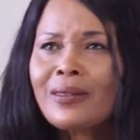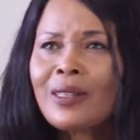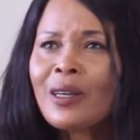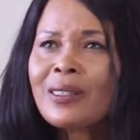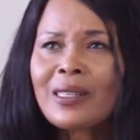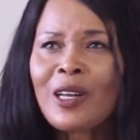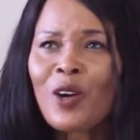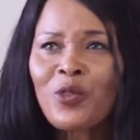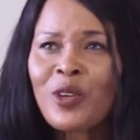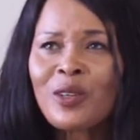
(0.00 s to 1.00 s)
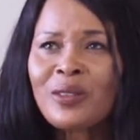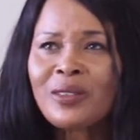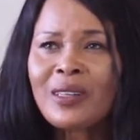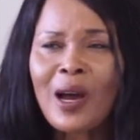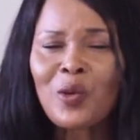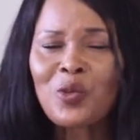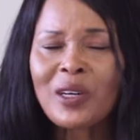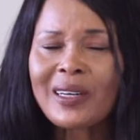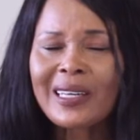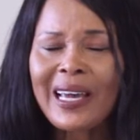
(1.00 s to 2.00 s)
Does love you not
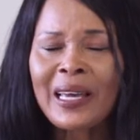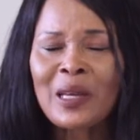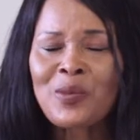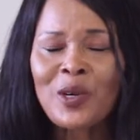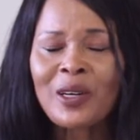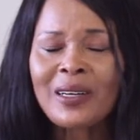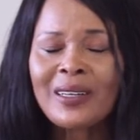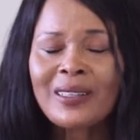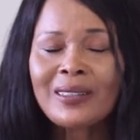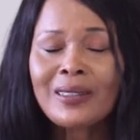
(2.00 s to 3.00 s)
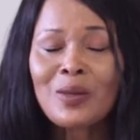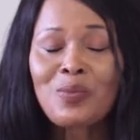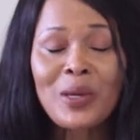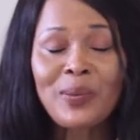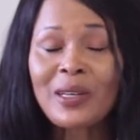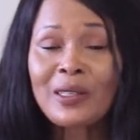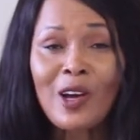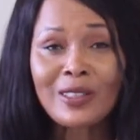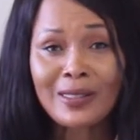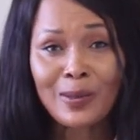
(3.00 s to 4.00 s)
work anymore? People are
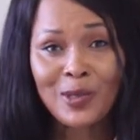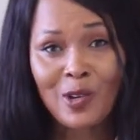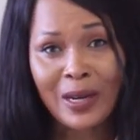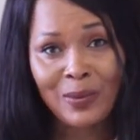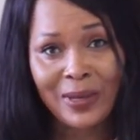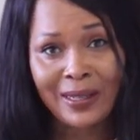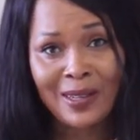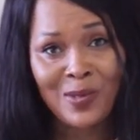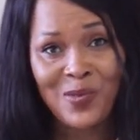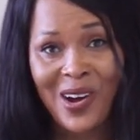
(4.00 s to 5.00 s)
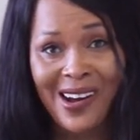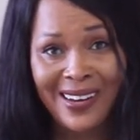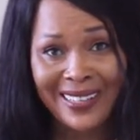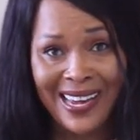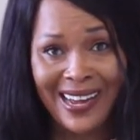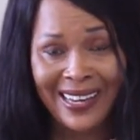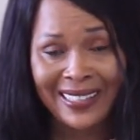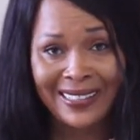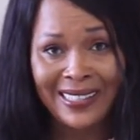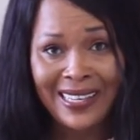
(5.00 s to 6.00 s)
not subscribing. Come on, guys.